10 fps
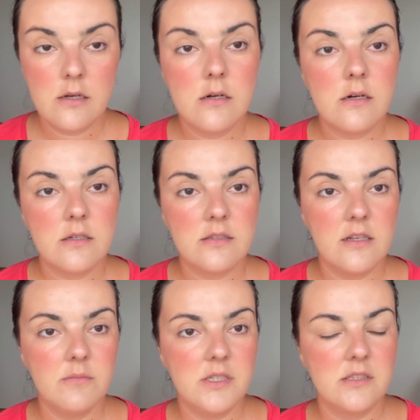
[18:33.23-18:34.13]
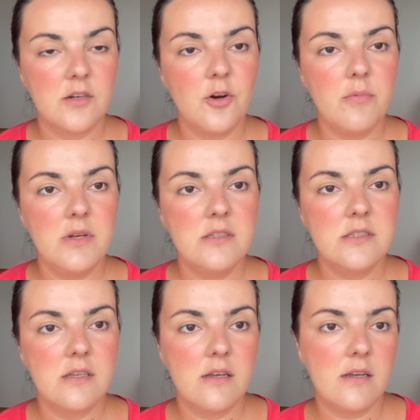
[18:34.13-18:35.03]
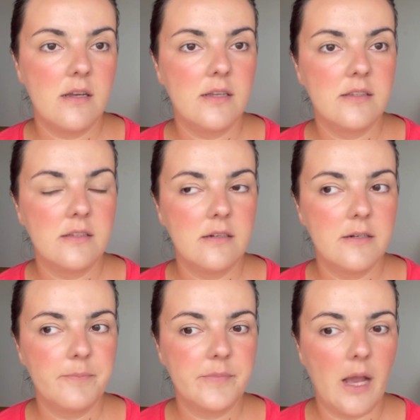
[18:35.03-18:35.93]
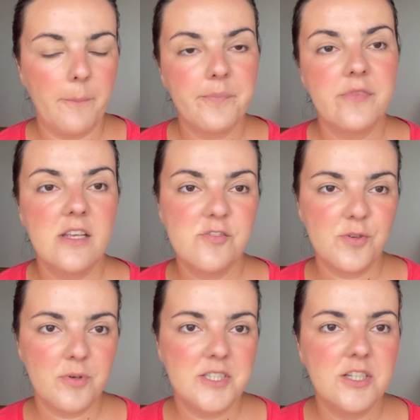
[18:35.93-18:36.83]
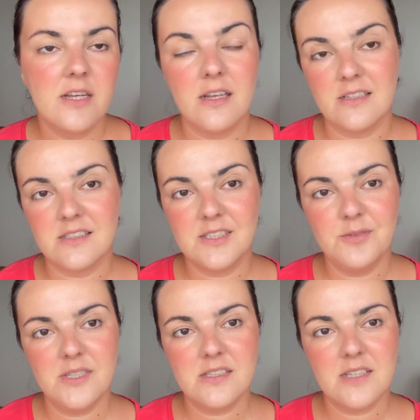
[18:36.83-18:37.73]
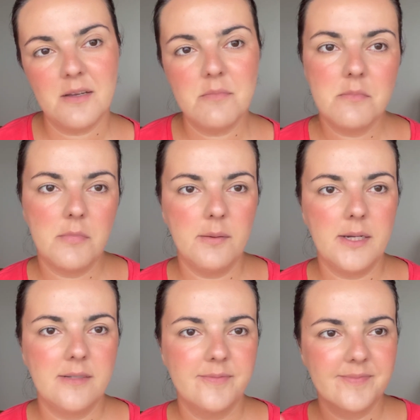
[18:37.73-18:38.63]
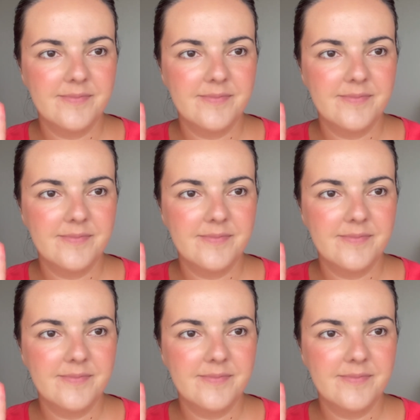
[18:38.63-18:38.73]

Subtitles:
tell me in the comments. And yeah, thanks for watching and see you next time. Bye bye.